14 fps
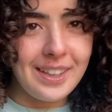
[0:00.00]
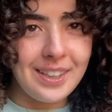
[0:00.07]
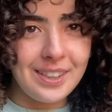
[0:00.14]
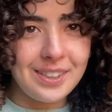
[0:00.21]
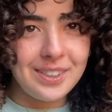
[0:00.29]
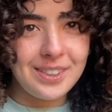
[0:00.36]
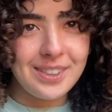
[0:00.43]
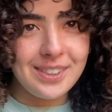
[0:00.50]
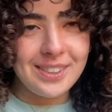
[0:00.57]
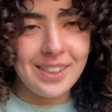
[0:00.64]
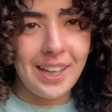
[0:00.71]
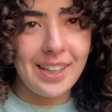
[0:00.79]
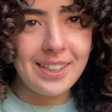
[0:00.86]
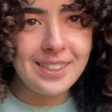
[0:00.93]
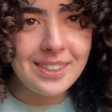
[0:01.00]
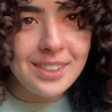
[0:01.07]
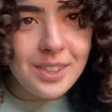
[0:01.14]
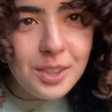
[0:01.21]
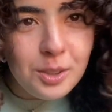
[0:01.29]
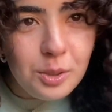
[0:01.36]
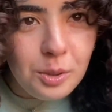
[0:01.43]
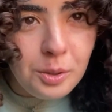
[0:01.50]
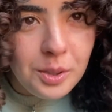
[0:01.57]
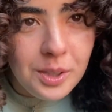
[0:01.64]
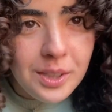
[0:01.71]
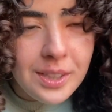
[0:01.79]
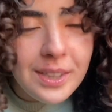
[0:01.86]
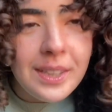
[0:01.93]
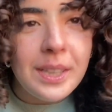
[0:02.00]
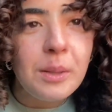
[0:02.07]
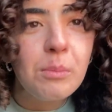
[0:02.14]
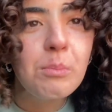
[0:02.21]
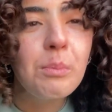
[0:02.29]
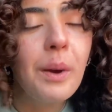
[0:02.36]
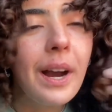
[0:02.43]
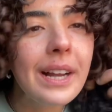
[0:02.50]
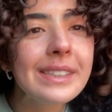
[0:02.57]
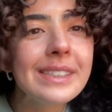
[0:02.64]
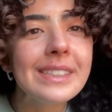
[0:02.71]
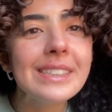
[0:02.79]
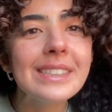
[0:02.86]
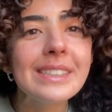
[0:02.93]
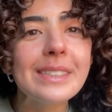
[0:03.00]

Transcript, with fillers: It's nice. It's cool, but